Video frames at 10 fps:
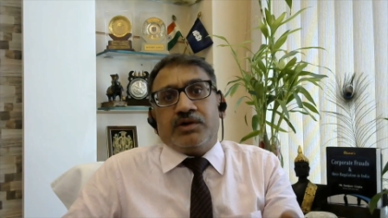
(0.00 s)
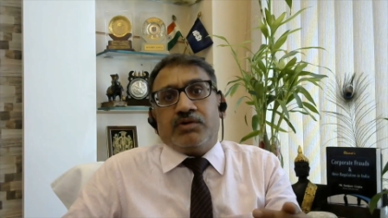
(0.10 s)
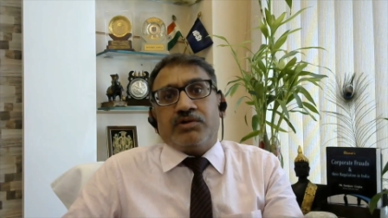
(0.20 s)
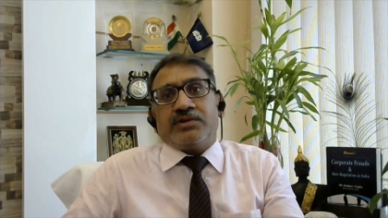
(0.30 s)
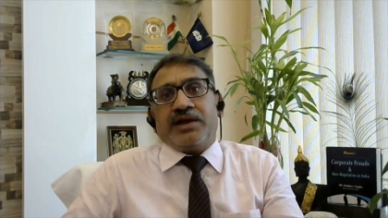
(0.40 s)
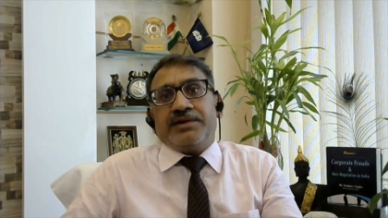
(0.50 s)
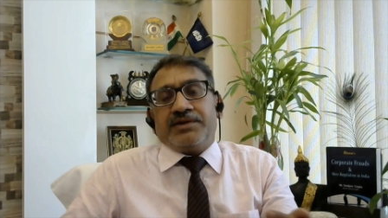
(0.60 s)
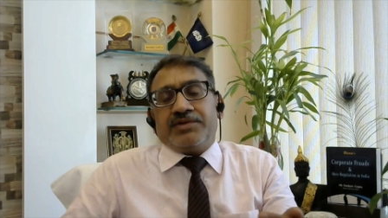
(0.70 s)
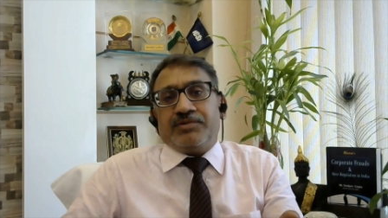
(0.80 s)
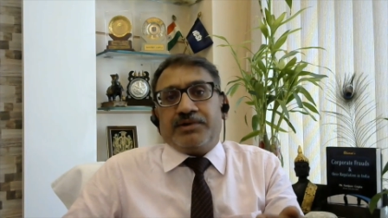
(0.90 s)
or the
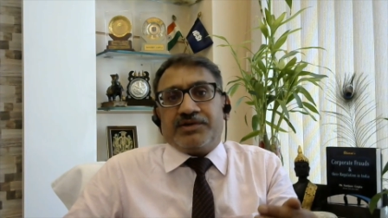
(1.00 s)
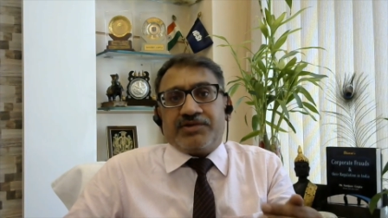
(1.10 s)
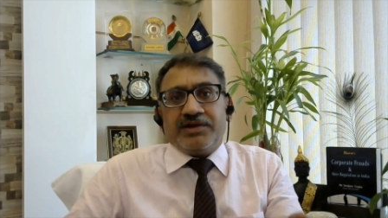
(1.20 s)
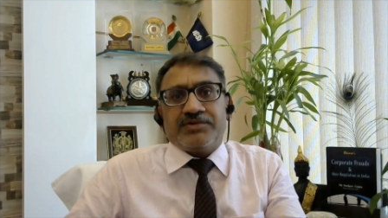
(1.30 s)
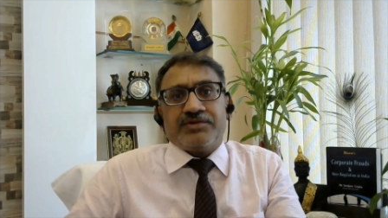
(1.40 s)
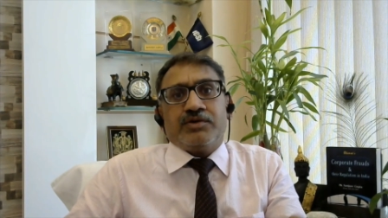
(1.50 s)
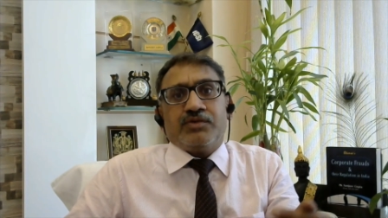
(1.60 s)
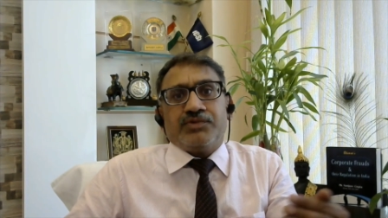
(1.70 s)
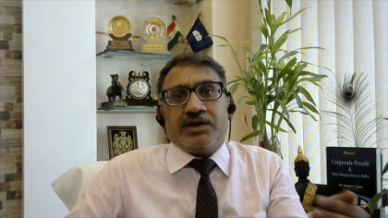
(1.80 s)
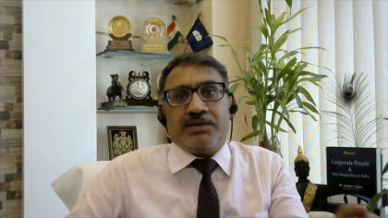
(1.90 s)
intangible assets of
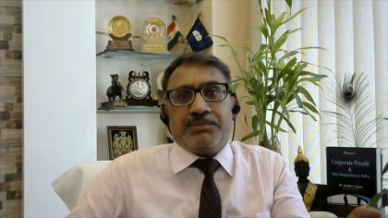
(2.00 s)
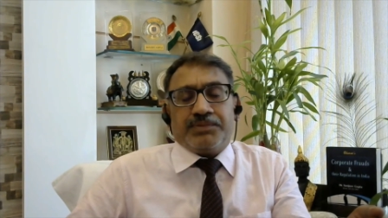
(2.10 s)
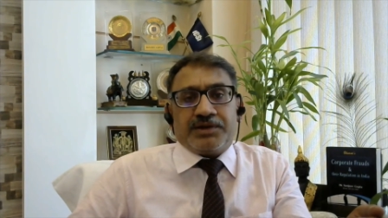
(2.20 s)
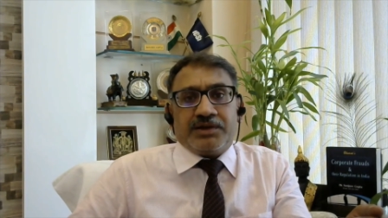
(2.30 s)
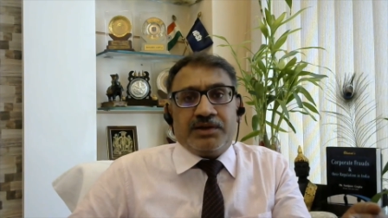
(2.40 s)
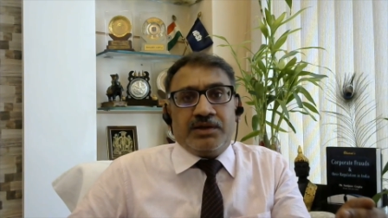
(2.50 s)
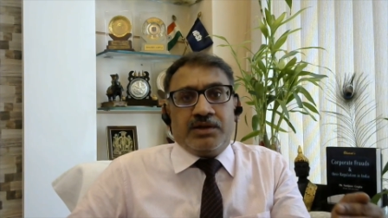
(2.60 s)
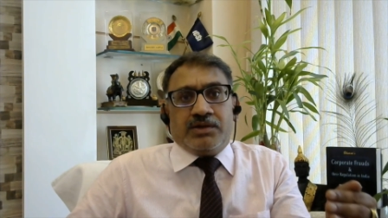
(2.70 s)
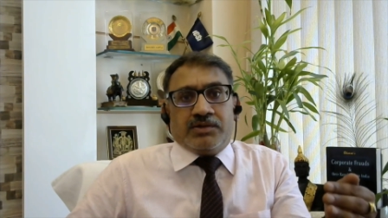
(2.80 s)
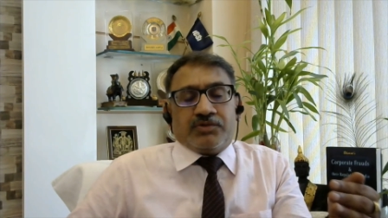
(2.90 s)
the company.
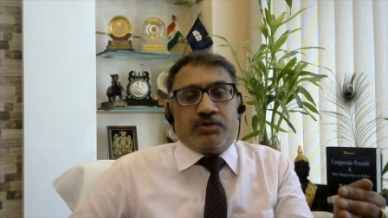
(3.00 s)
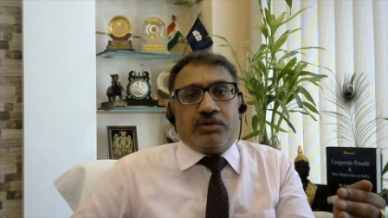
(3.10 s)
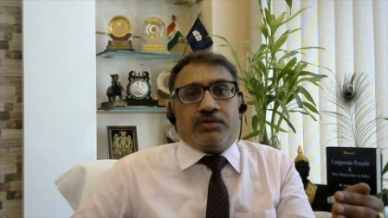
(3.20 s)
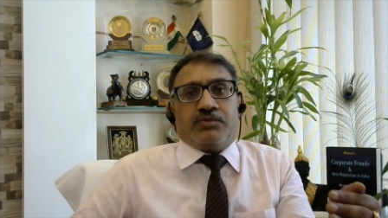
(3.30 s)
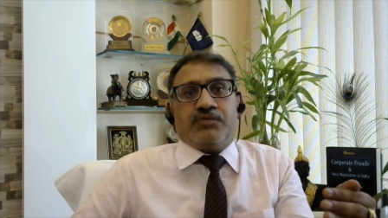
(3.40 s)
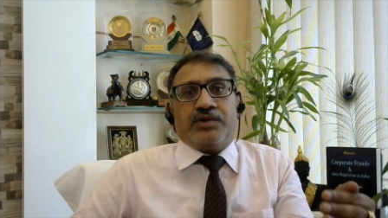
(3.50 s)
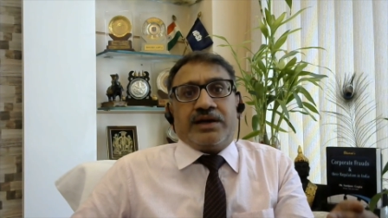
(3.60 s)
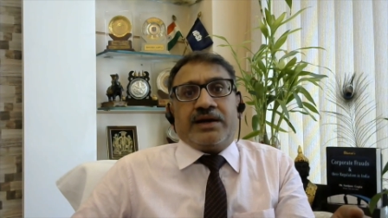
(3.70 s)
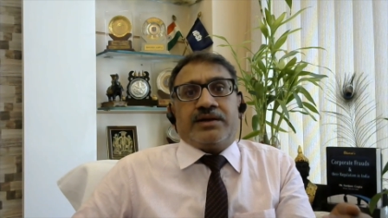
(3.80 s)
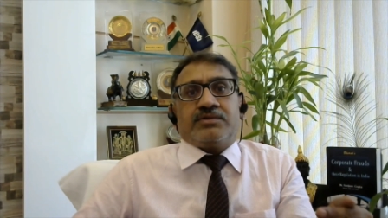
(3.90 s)
So, what
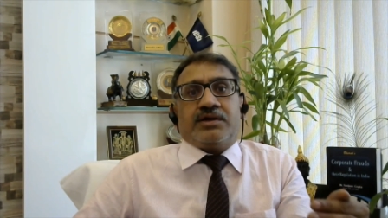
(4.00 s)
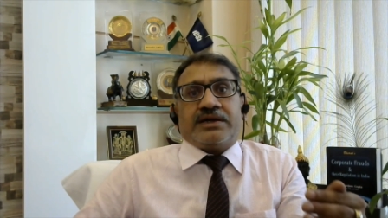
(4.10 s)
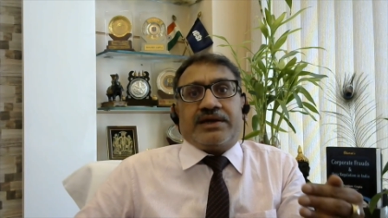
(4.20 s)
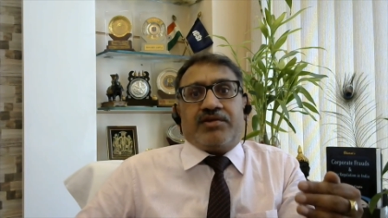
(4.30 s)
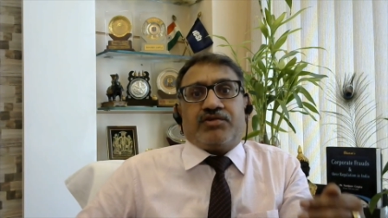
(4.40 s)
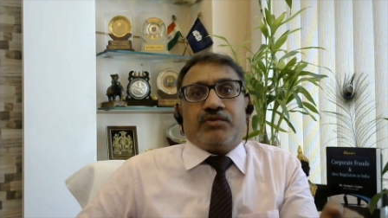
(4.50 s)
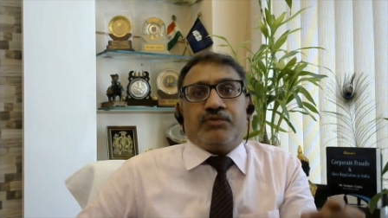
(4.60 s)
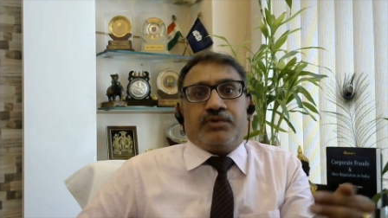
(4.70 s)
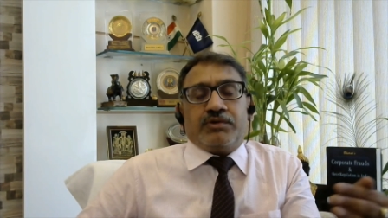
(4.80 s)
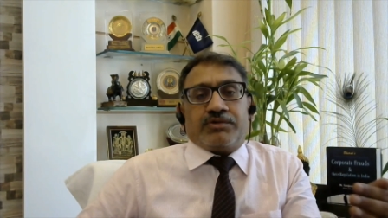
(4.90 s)
are the cash
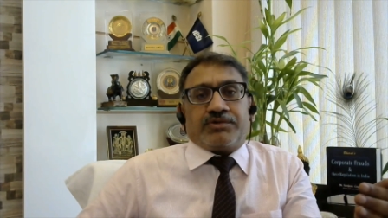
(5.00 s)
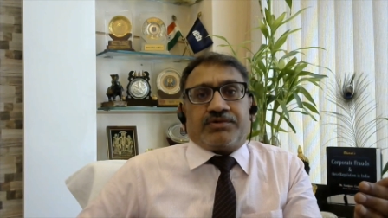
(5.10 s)
frauds?